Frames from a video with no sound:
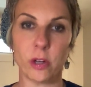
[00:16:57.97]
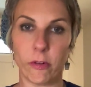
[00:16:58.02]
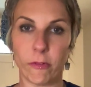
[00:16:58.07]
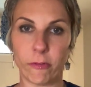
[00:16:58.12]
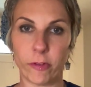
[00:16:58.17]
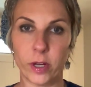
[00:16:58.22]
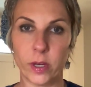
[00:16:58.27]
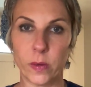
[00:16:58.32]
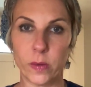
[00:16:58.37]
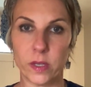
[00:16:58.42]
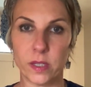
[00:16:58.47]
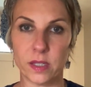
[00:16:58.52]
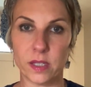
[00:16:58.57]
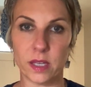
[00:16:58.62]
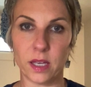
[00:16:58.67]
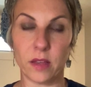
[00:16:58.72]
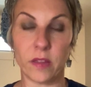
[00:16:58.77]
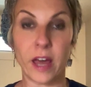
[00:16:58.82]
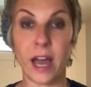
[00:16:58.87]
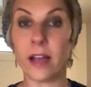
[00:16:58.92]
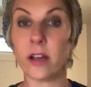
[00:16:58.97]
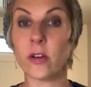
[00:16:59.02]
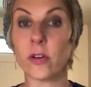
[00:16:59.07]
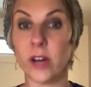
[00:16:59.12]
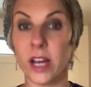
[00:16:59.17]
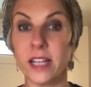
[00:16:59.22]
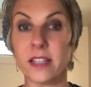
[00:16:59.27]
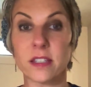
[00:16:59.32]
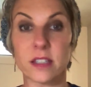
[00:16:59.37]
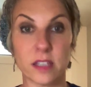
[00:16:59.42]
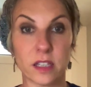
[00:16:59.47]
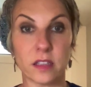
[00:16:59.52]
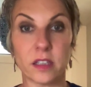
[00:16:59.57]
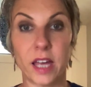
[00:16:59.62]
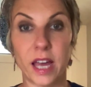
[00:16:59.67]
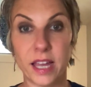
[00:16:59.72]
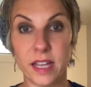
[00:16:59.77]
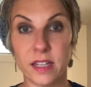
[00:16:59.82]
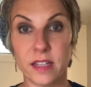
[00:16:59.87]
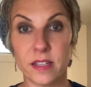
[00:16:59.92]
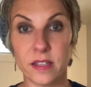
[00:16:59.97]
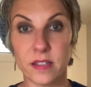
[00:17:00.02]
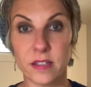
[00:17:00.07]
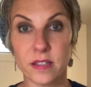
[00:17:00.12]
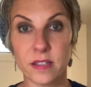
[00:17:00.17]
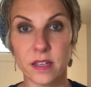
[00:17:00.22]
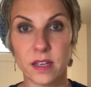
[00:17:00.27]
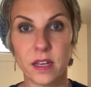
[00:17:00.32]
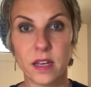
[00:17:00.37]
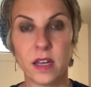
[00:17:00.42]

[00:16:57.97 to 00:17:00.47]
frequency, and that creates the lens.